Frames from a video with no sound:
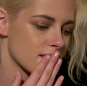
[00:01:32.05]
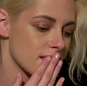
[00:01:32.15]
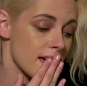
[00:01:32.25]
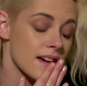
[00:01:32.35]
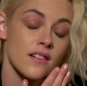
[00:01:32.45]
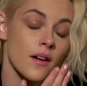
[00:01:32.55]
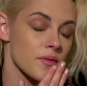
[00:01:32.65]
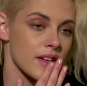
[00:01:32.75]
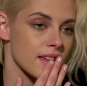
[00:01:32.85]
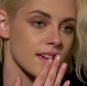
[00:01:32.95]
yeah, not
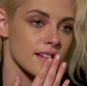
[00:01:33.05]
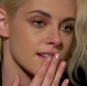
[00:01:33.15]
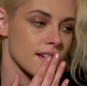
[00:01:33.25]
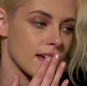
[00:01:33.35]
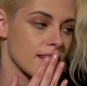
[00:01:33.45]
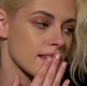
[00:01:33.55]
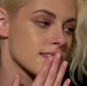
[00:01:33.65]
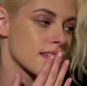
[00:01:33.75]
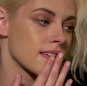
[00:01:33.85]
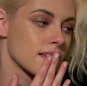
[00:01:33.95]
fake it. And
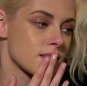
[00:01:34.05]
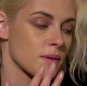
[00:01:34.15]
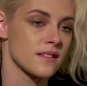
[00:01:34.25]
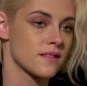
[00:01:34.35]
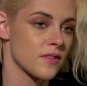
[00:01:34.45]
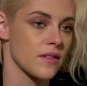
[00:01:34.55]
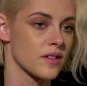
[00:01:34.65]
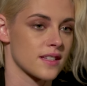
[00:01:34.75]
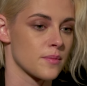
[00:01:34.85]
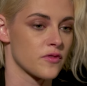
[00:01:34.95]
that's like, that's my
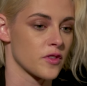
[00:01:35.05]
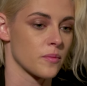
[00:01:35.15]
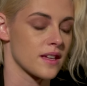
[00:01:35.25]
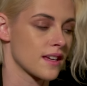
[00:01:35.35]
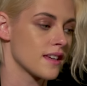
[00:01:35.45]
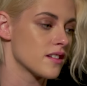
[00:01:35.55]
favorite type of filmmaking.